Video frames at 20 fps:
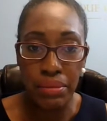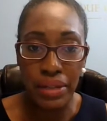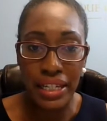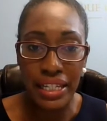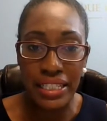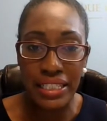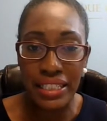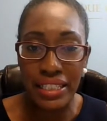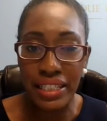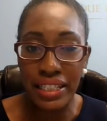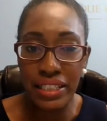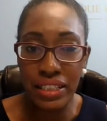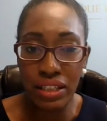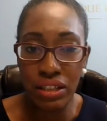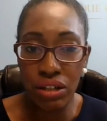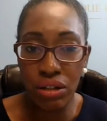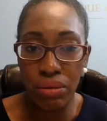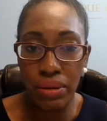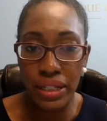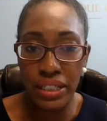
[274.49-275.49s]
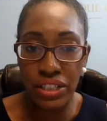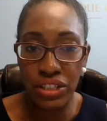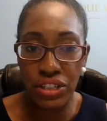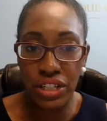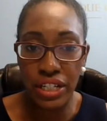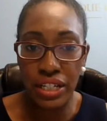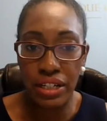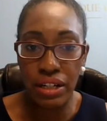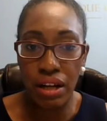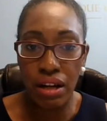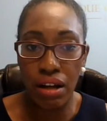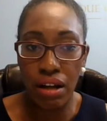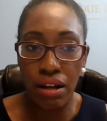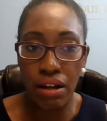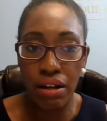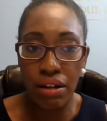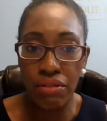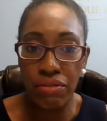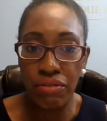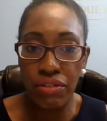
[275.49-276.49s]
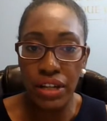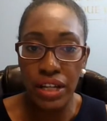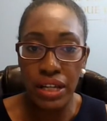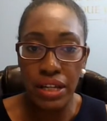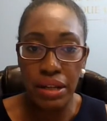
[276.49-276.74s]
Is this a question of